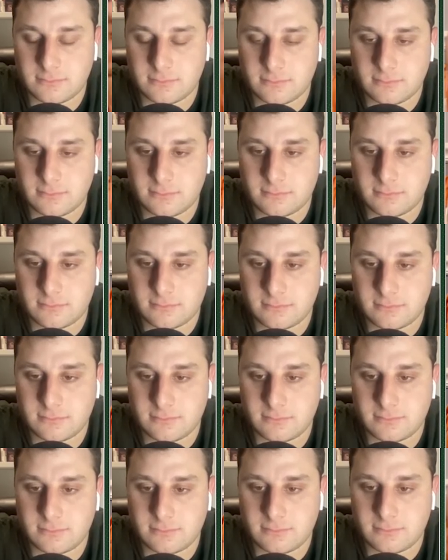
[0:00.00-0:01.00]

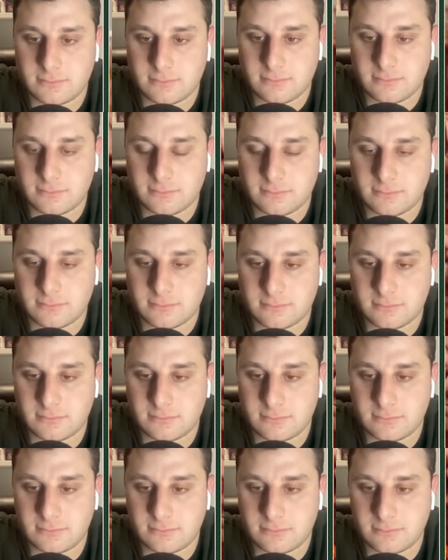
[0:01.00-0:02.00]

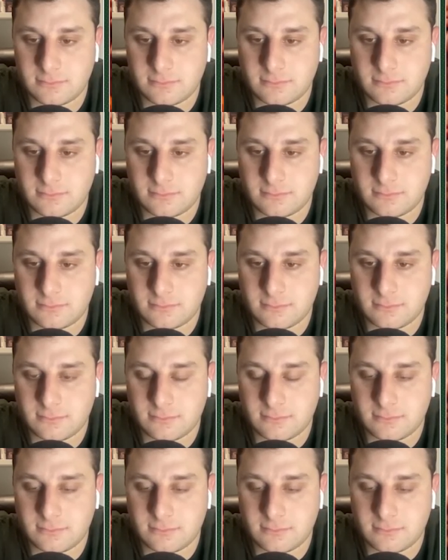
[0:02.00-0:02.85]
[no speech]